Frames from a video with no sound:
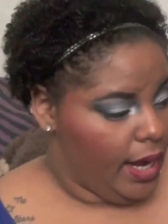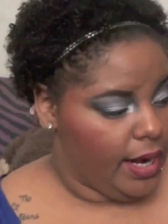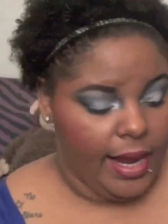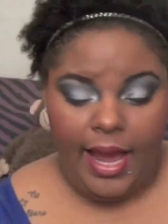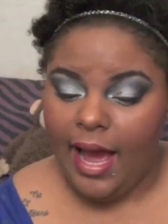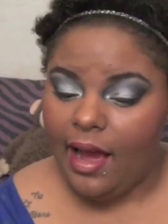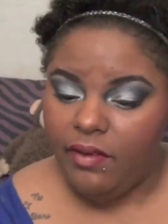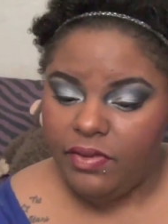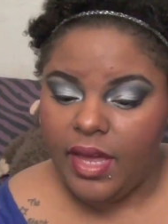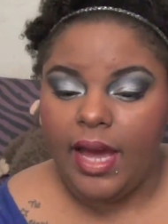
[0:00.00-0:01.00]
And I
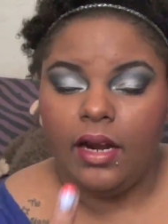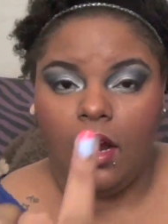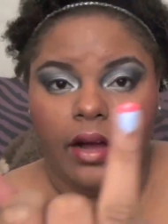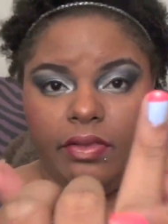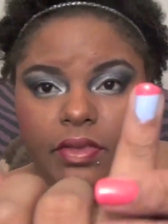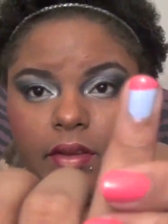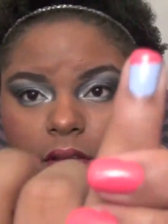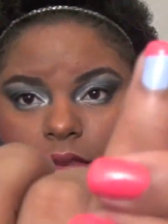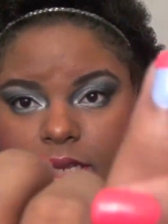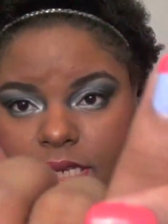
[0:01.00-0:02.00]
have that on
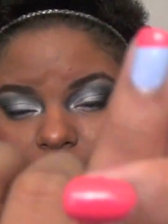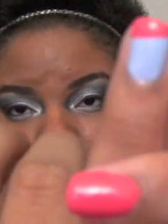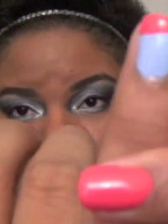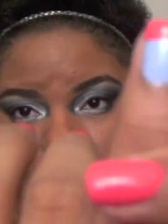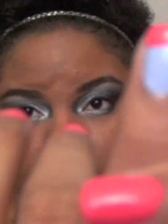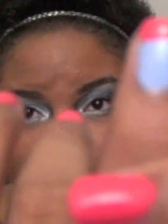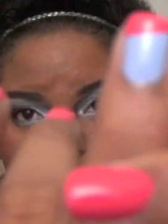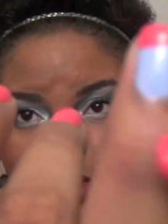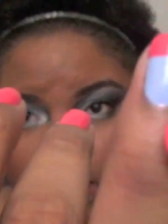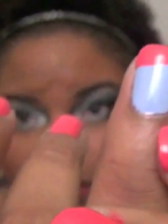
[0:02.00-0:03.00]
this accent
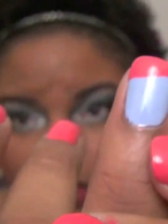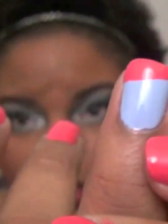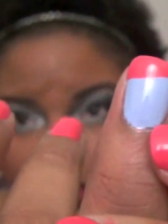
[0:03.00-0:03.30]
nail